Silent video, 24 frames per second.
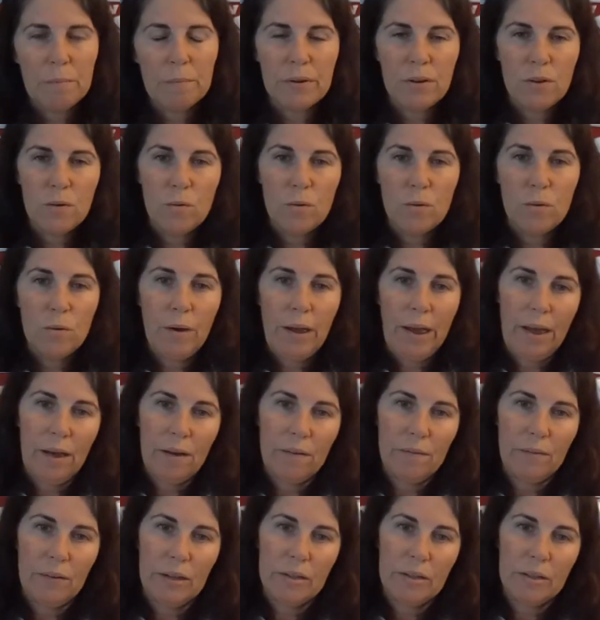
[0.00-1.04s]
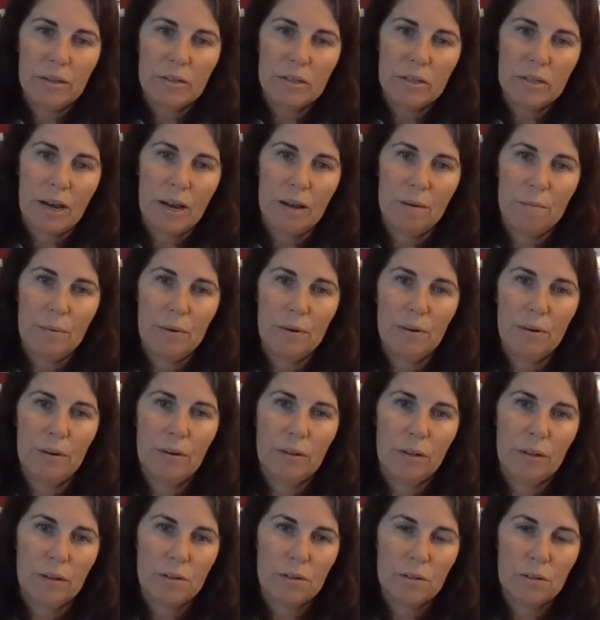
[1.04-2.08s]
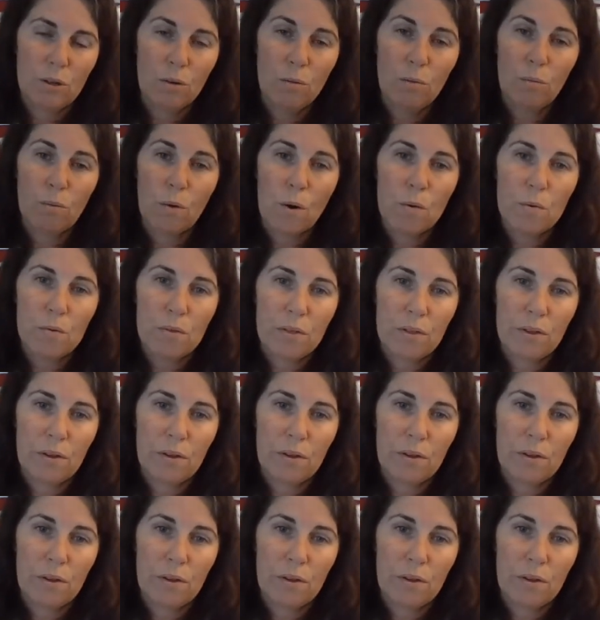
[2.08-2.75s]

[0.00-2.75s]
but you do have at this time period this growth